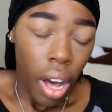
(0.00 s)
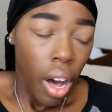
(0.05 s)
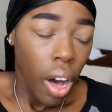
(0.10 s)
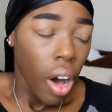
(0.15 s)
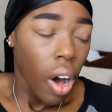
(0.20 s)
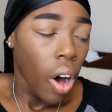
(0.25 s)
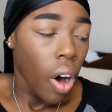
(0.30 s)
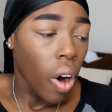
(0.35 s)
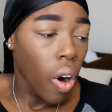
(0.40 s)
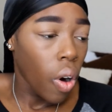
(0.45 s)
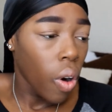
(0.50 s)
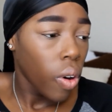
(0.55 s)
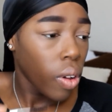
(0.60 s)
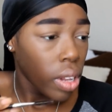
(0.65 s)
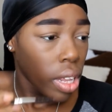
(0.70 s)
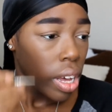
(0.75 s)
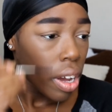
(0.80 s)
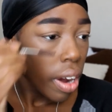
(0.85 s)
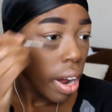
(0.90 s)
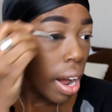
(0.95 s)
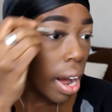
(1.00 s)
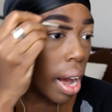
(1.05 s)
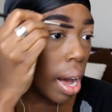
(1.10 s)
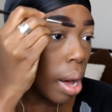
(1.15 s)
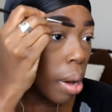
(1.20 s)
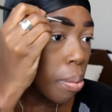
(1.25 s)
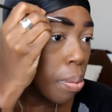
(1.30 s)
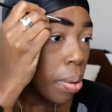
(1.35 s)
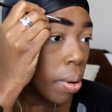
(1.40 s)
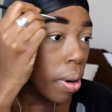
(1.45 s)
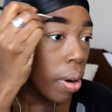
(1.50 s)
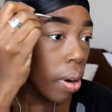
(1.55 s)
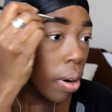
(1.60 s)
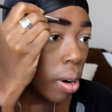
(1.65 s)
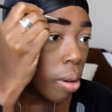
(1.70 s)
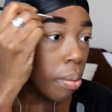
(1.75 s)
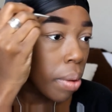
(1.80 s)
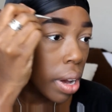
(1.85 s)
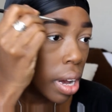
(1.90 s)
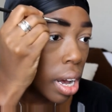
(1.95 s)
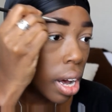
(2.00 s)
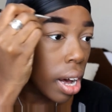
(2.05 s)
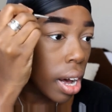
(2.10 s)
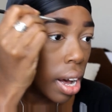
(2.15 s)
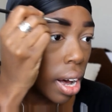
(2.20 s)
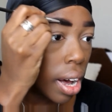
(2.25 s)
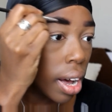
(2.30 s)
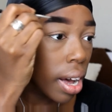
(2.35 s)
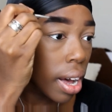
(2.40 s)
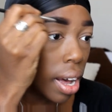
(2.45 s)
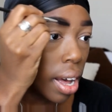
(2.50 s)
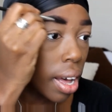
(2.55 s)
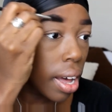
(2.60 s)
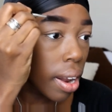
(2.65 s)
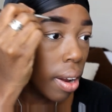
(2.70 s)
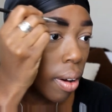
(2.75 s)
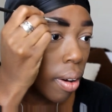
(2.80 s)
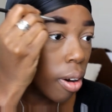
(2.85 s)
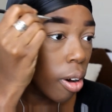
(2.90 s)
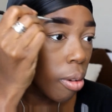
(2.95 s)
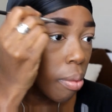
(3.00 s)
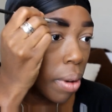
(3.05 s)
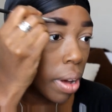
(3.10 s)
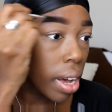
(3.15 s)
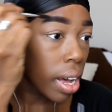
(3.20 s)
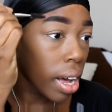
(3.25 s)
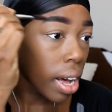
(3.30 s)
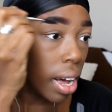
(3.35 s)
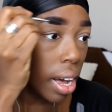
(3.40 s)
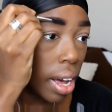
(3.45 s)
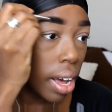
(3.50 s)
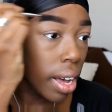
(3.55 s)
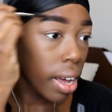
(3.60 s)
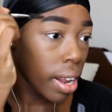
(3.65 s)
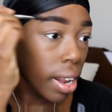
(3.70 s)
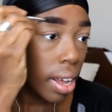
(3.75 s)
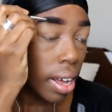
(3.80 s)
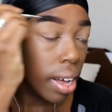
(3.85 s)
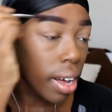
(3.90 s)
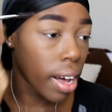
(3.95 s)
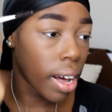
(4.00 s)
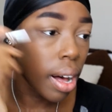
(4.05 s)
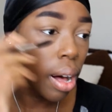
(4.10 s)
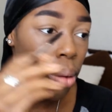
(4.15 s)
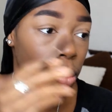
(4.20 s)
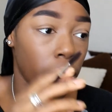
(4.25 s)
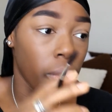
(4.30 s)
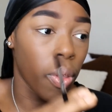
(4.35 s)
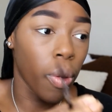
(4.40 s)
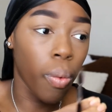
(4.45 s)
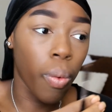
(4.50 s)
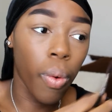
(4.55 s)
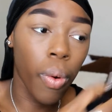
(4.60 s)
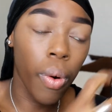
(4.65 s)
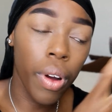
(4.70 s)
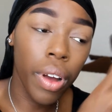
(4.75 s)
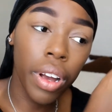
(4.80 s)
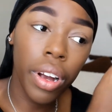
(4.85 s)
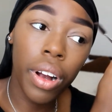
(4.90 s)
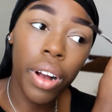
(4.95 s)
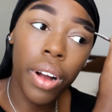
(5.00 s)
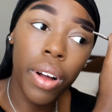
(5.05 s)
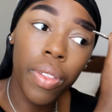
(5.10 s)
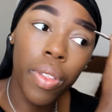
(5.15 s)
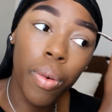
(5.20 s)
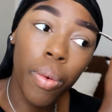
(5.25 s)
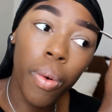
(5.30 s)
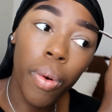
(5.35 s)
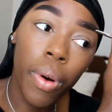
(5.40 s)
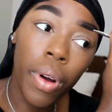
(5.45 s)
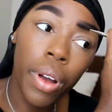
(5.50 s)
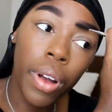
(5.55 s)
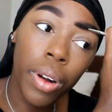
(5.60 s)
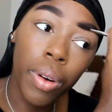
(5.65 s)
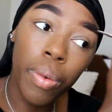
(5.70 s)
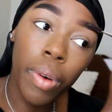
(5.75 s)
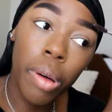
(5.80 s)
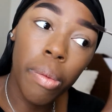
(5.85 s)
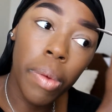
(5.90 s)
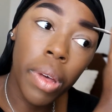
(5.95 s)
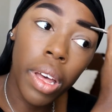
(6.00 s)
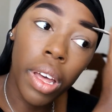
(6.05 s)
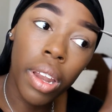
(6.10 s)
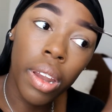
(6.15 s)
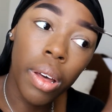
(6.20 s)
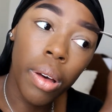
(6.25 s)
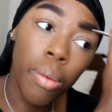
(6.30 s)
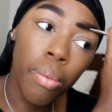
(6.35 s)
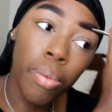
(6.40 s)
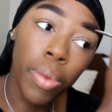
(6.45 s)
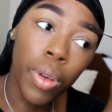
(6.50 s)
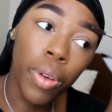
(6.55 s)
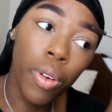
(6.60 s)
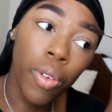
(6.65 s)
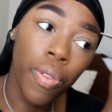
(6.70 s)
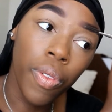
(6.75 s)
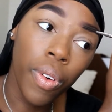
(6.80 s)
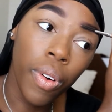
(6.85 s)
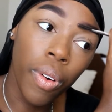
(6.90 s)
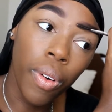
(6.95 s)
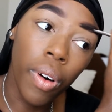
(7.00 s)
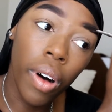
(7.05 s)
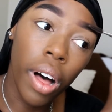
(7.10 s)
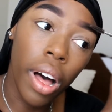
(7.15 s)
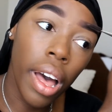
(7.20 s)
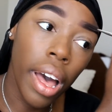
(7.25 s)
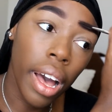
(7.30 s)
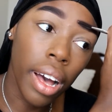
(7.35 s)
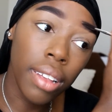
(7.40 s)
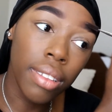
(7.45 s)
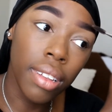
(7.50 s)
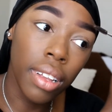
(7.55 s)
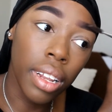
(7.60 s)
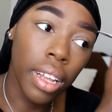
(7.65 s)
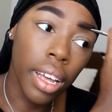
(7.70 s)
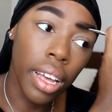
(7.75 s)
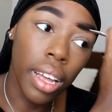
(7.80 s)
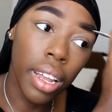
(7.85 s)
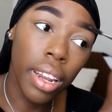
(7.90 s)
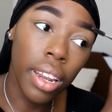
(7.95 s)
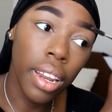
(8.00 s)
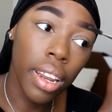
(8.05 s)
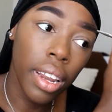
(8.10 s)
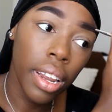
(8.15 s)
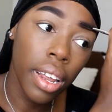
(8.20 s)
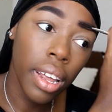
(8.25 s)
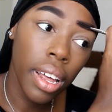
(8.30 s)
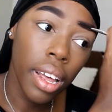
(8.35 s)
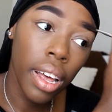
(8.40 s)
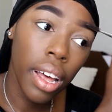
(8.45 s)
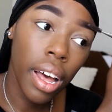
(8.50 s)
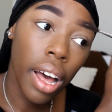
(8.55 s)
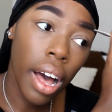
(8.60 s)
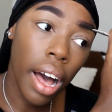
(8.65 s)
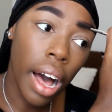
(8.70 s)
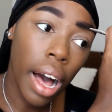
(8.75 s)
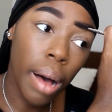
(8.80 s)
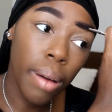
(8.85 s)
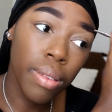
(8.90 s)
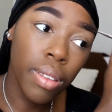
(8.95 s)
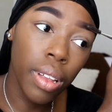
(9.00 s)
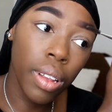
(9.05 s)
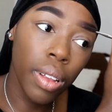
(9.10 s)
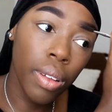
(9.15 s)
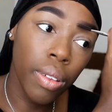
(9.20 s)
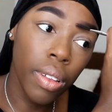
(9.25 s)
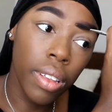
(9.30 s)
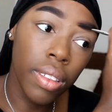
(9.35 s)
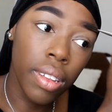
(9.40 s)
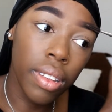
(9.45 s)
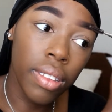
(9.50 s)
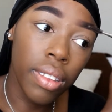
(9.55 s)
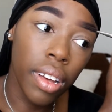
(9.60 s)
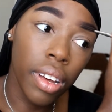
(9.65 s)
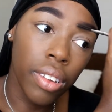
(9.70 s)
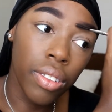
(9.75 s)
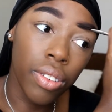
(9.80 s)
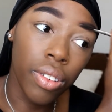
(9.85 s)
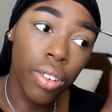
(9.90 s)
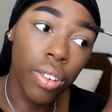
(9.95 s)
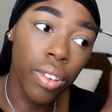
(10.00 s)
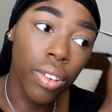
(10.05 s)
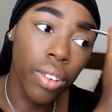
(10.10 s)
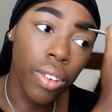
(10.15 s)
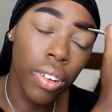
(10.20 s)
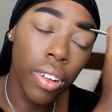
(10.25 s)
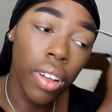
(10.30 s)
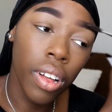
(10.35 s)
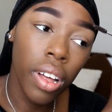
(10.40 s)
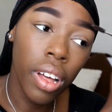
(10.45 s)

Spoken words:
Holy crap. Oh my god. Oh my god. The warrior women, beautiful, excellent, absolutely sensational.